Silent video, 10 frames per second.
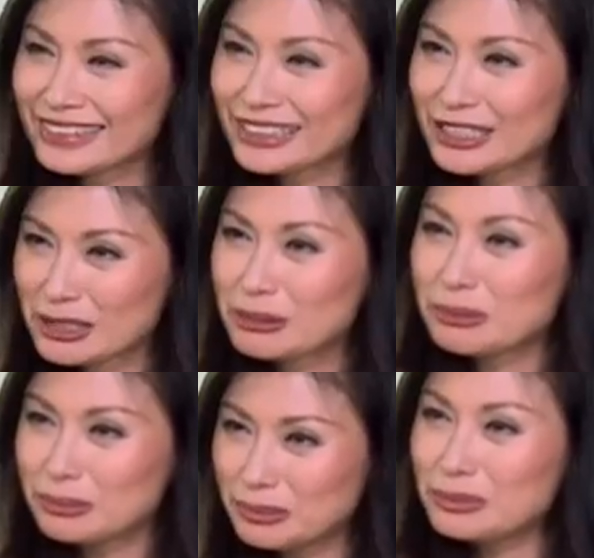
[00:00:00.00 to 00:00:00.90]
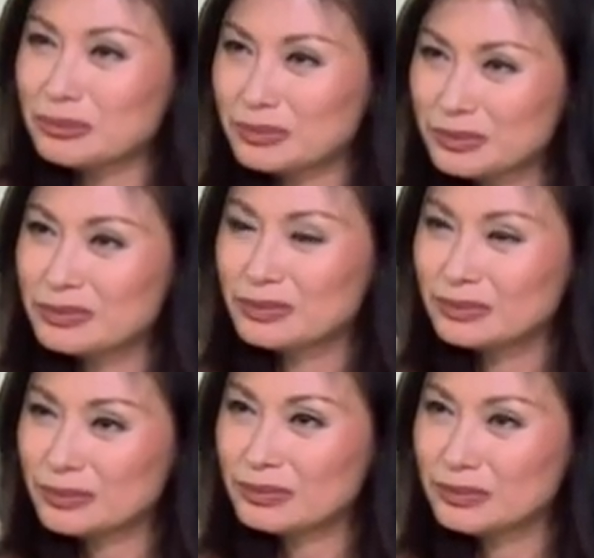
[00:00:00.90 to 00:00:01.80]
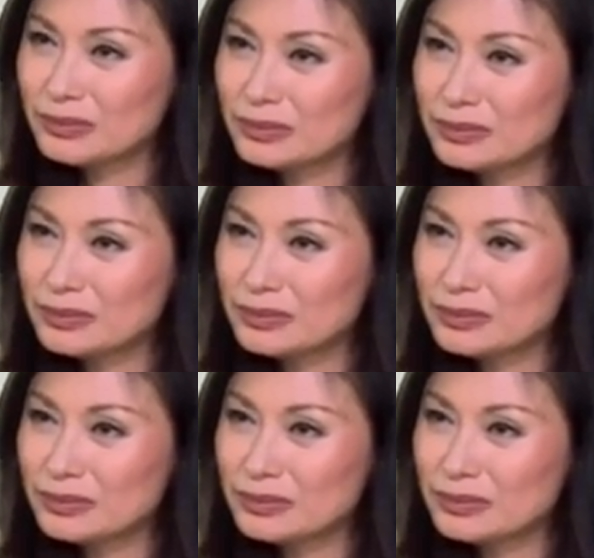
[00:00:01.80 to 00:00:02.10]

billion when we took it over, to a